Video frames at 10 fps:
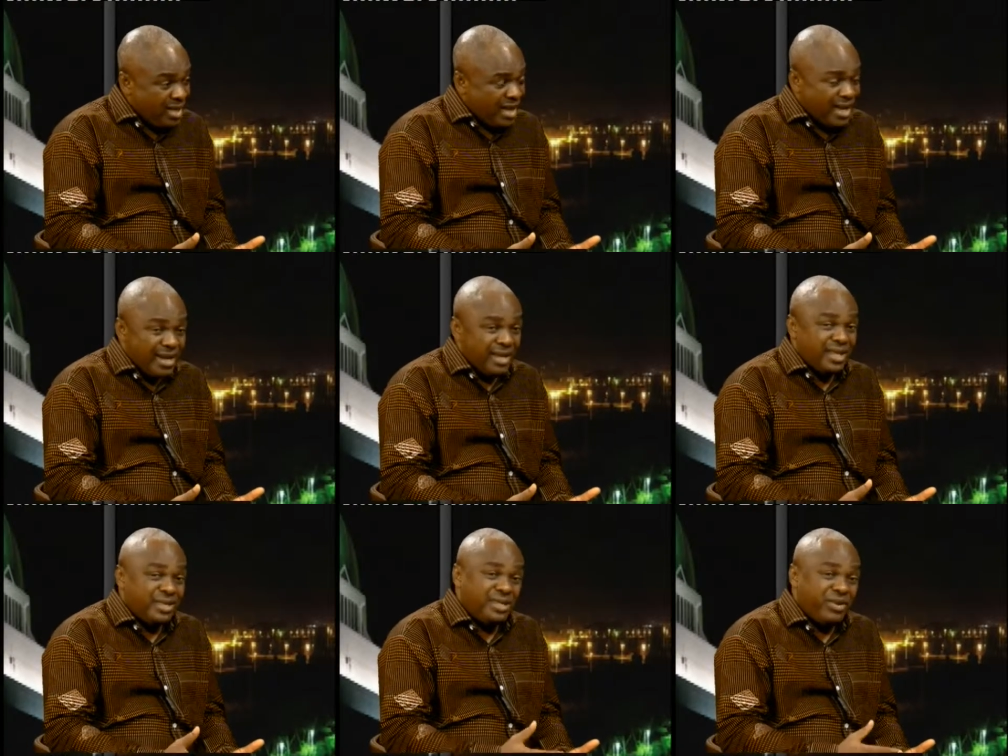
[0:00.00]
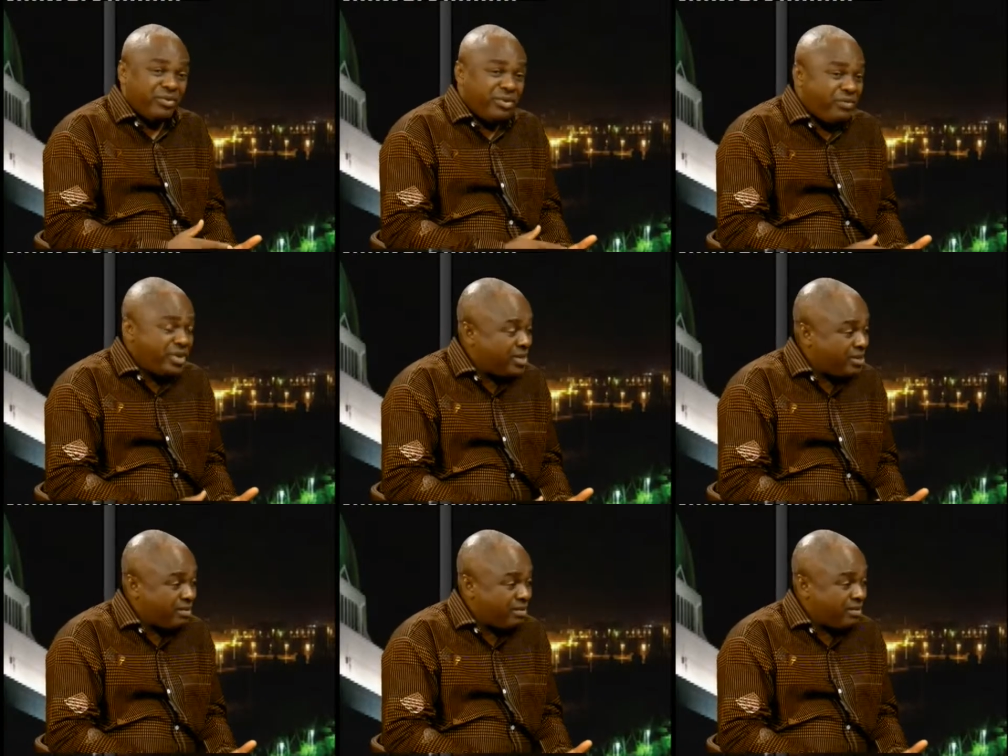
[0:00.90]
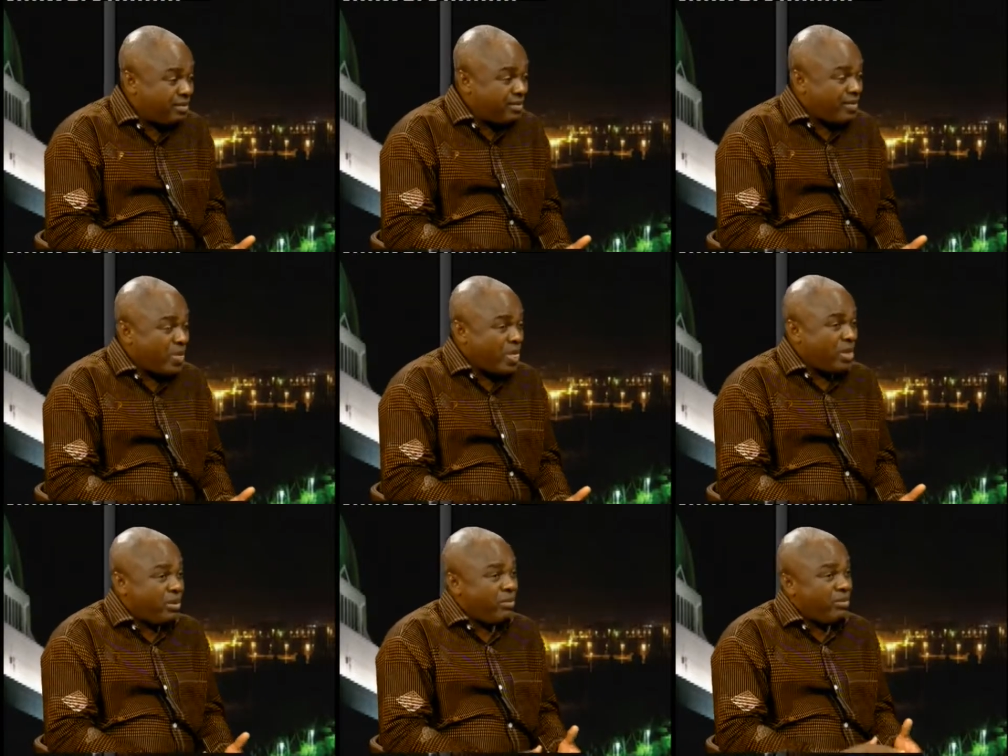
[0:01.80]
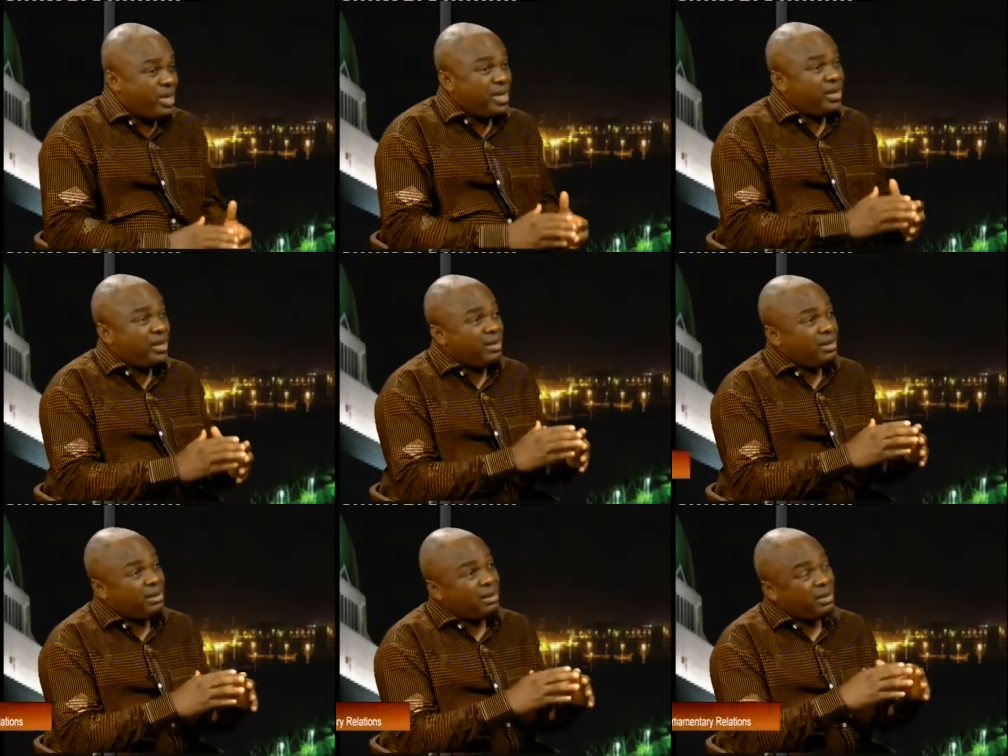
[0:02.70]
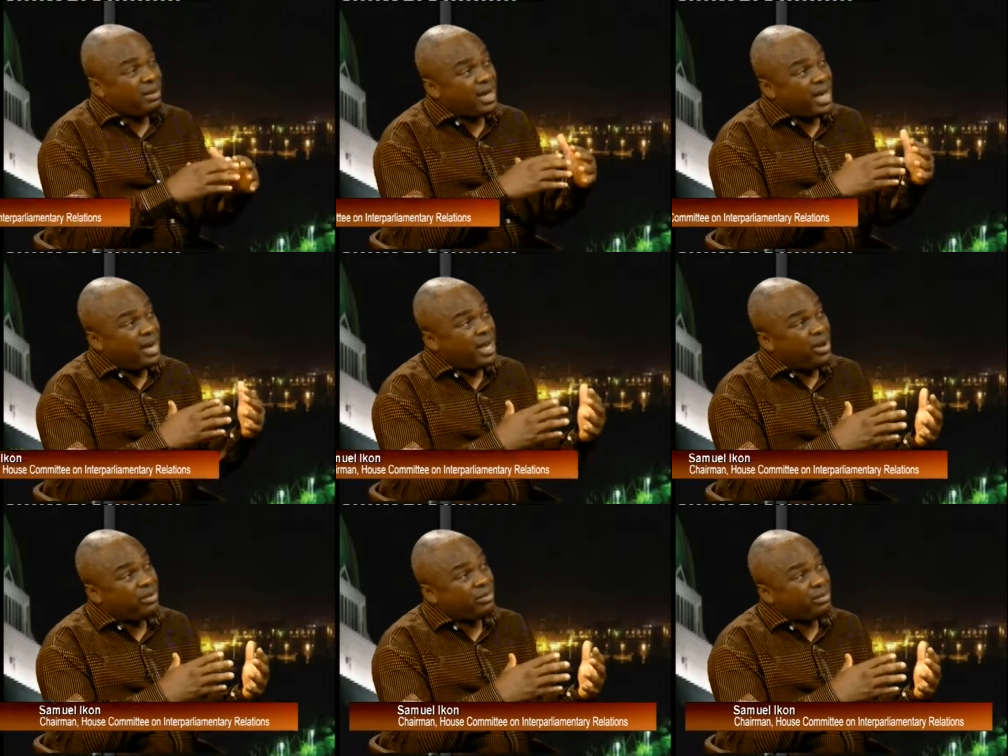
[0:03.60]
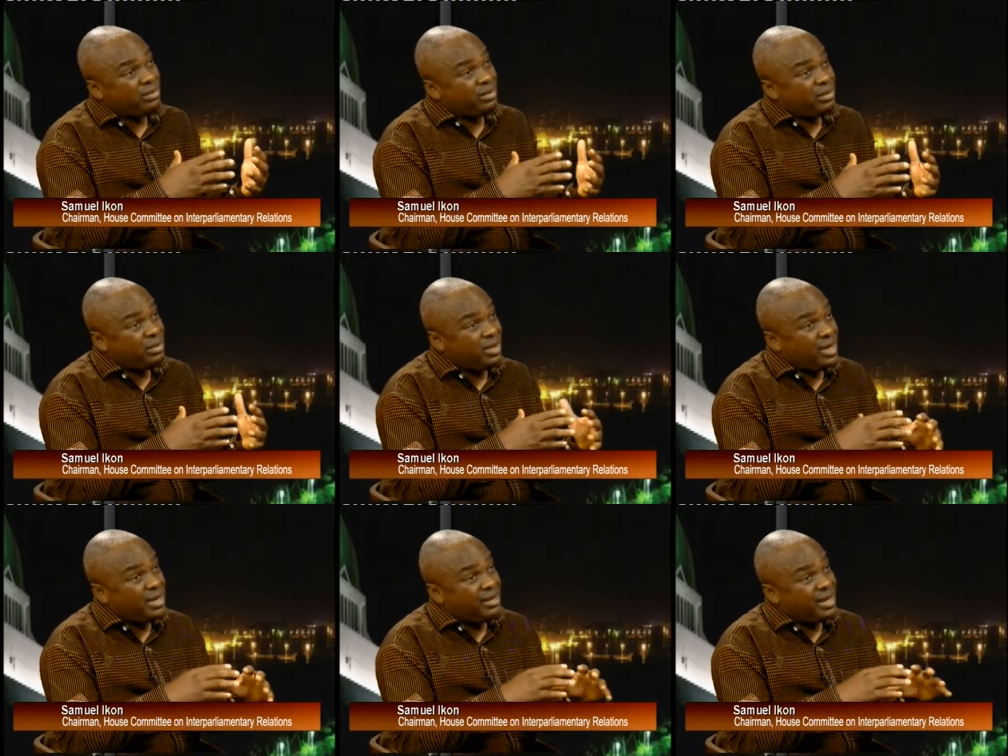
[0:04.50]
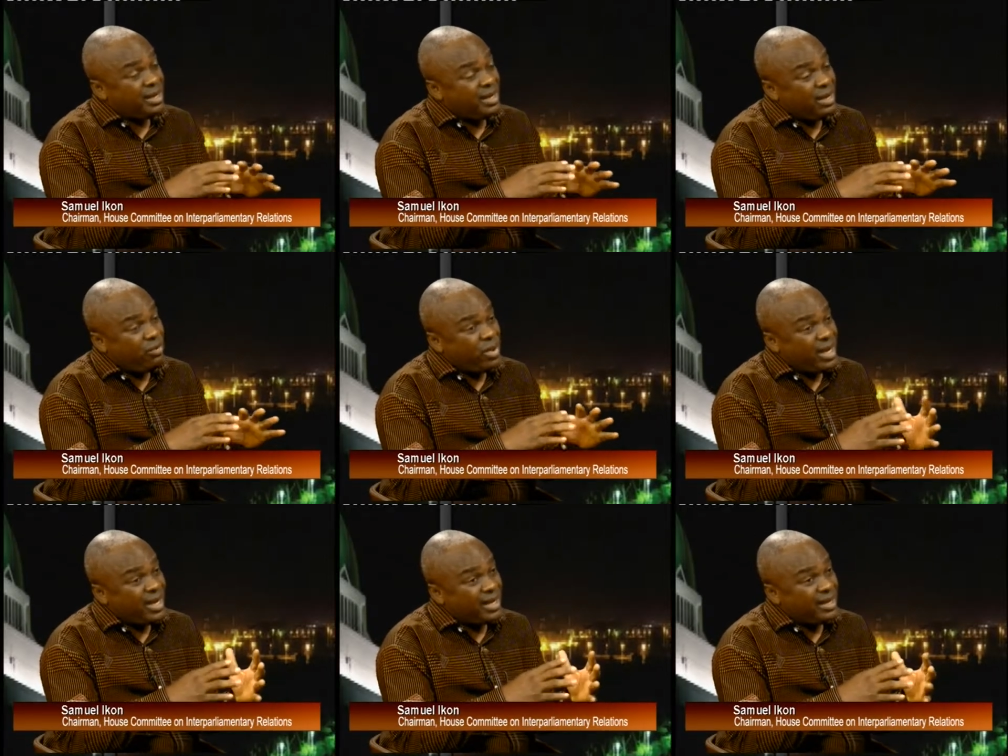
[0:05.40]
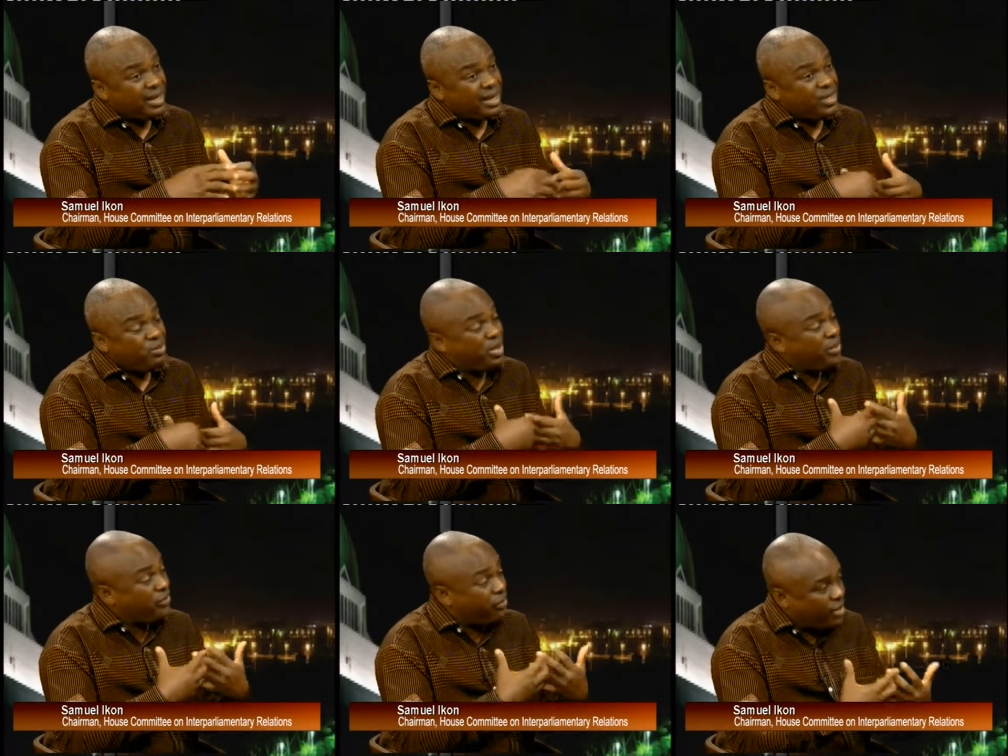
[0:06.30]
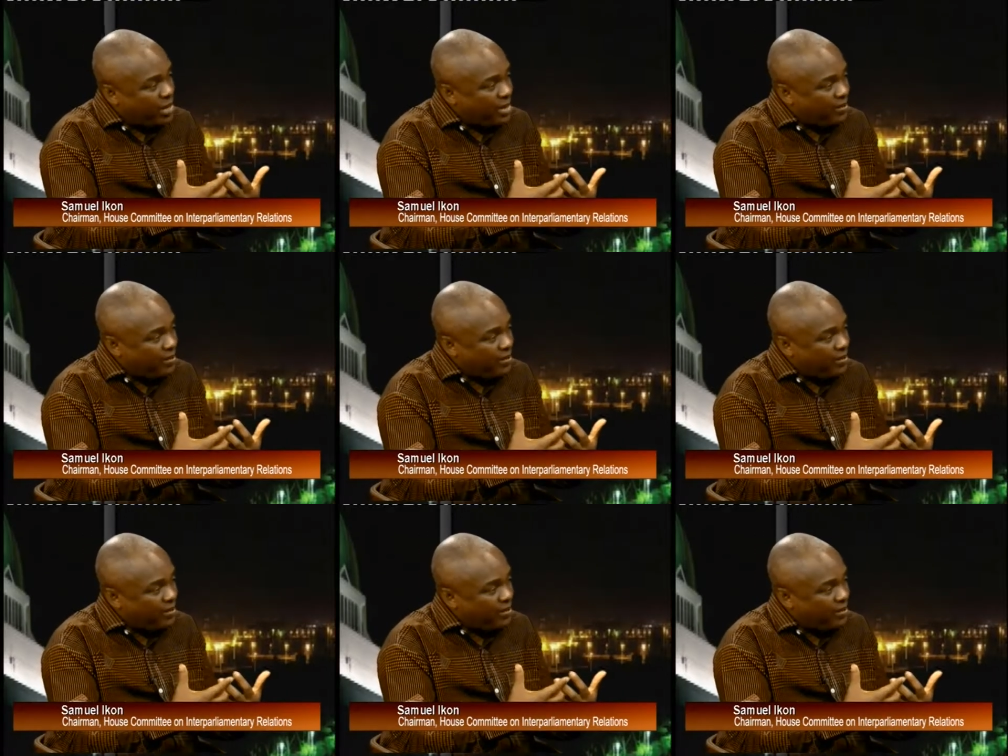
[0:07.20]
And there's need for the victim being allowed is a, a way that can speak freely,